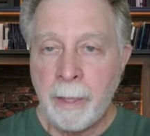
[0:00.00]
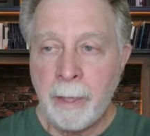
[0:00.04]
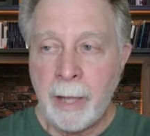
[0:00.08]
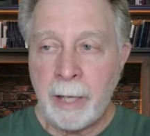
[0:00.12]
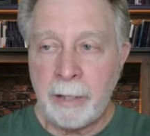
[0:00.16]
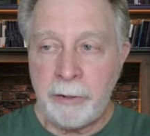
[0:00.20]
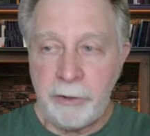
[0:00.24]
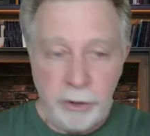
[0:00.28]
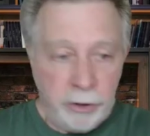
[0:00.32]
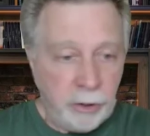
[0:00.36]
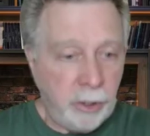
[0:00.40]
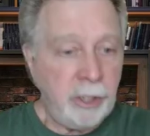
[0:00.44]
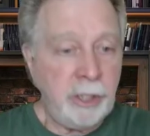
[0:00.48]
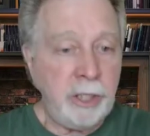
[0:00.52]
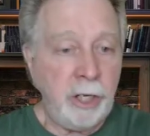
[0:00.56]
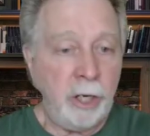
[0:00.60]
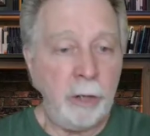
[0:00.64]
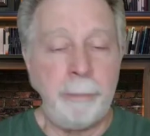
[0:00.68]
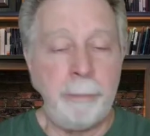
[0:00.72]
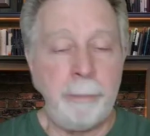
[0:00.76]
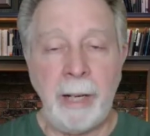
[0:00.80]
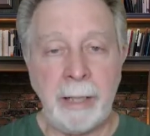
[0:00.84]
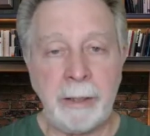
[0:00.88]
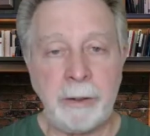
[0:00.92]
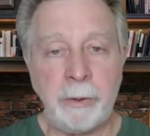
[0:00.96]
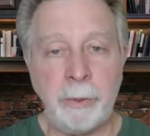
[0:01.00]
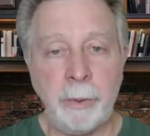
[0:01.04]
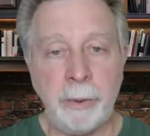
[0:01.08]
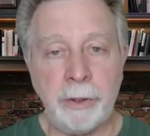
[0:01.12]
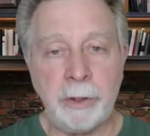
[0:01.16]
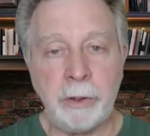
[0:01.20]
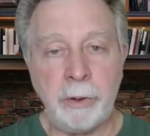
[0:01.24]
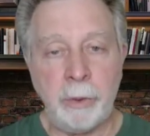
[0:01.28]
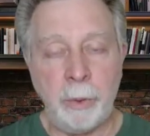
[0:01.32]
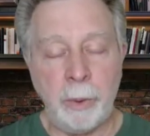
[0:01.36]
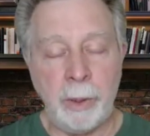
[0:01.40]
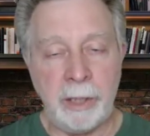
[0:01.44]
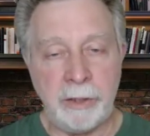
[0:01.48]
And you can go back with
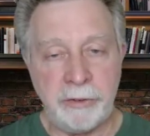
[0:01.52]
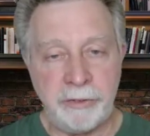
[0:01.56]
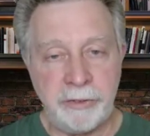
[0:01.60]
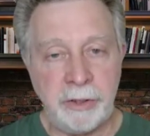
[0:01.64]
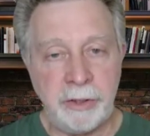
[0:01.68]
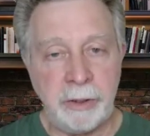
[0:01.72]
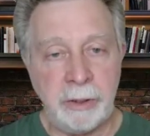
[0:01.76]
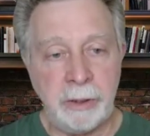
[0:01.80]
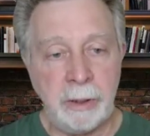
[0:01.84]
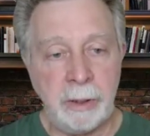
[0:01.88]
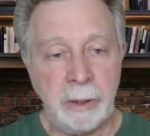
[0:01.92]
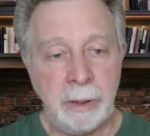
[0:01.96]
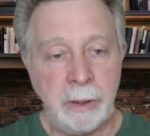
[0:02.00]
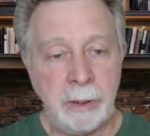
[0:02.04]
a question